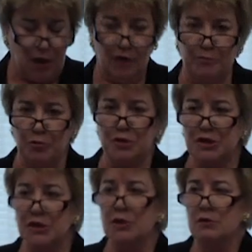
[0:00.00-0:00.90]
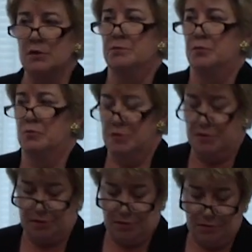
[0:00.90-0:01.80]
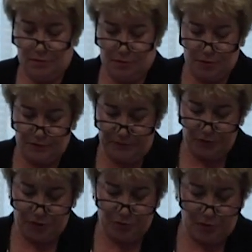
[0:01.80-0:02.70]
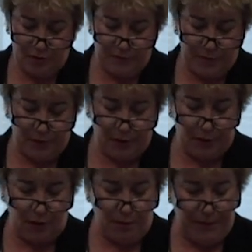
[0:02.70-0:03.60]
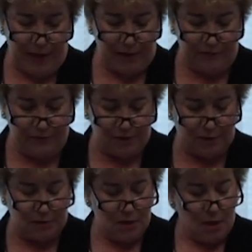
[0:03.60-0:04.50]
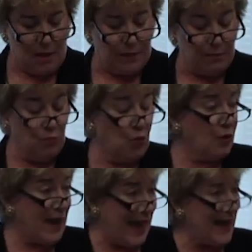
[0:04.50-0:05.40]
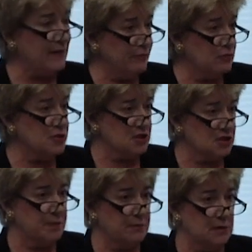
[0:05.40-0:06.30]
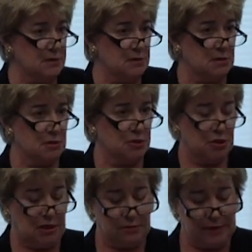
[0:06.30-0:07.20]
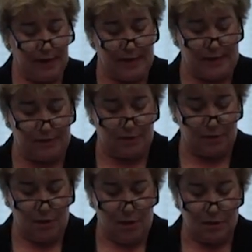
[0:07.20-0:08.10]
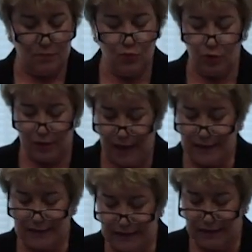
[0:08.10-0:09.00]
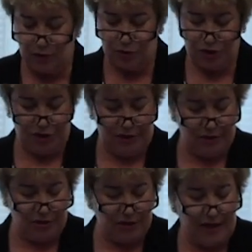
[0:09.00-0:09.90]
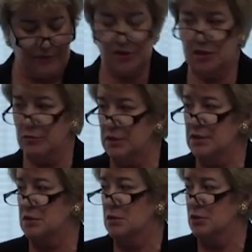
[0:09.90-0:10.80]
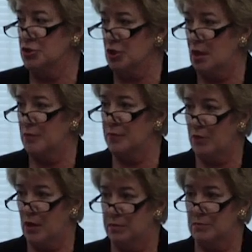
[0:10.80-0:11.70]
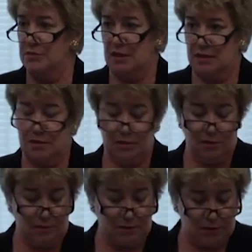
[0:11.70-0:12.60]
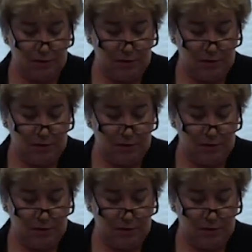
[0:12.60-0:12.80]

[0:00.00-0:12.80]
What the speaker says: Of particular importance to the future of American competitiveness, the more adverse experiences a child has, the more likely he or she is to have serious job problems as an adult.